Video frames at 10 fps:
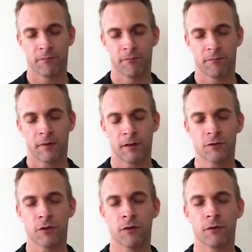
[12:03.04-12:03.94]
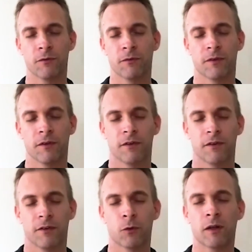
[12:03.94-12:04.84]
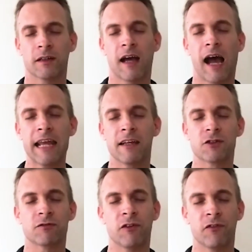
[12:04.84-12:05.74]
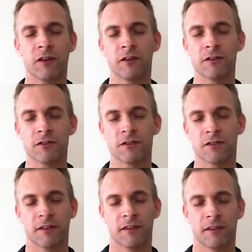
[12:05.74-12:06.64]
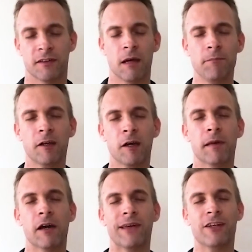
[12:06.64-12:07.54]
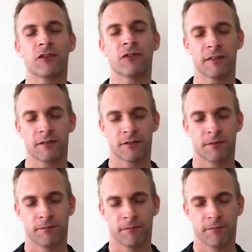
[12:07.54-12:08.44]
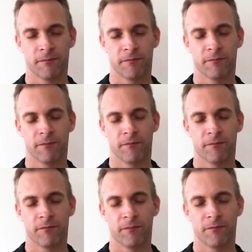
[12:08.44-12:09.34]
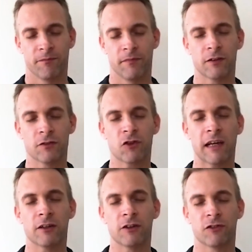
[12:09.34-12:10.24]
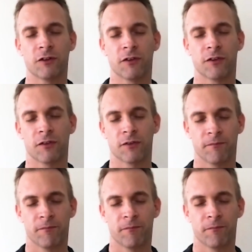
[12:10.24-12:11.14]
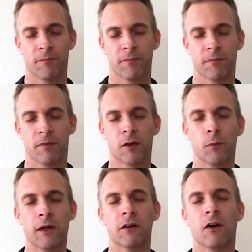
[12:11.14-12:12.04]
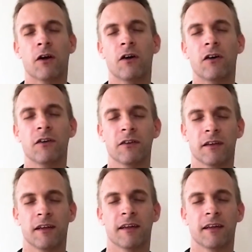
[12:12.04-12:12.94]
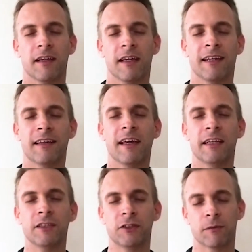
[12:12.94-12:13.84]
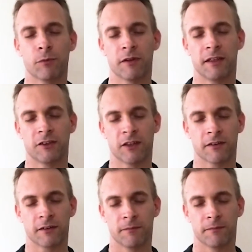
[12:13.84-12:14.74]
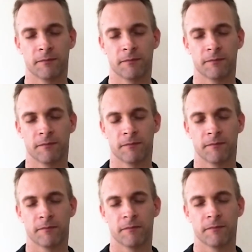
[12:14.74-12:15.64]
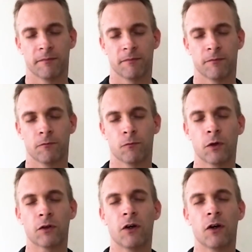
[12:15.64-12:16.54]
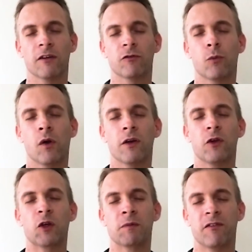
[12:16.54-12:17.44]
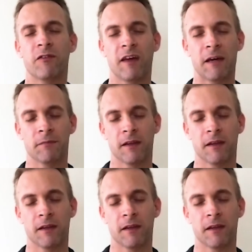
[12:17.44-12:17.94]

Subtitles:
And so the word kindness reveals something about each of us. There's a greater truth that we are all in kinship with each other. We are all of one human family.